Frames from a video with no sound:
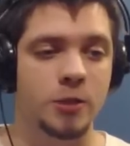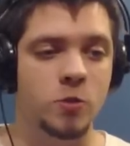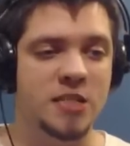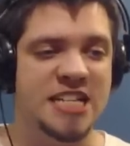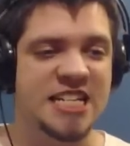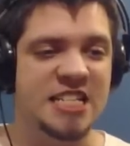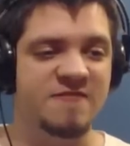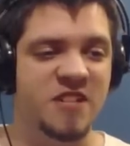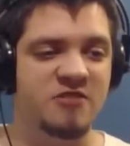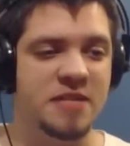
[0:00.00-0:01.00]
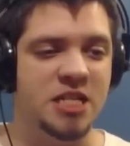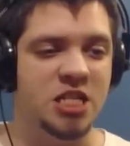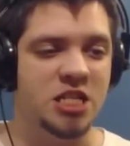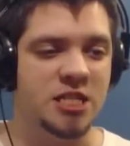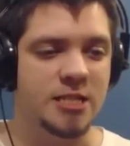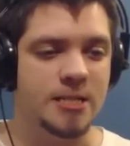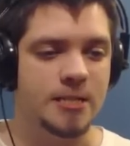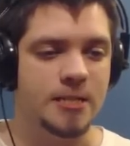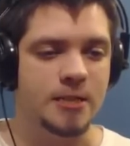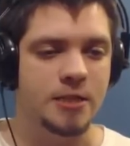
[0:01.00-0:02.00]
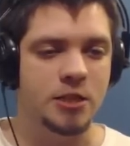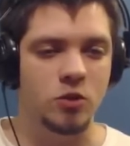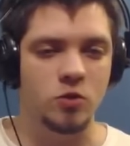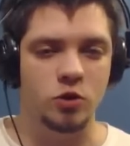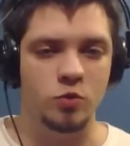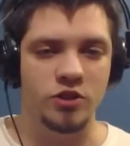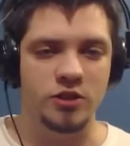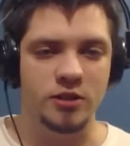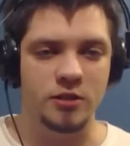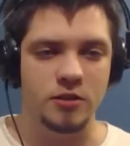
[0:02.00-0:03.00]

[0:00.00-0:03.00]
do like it very much. It's so good. Where is the...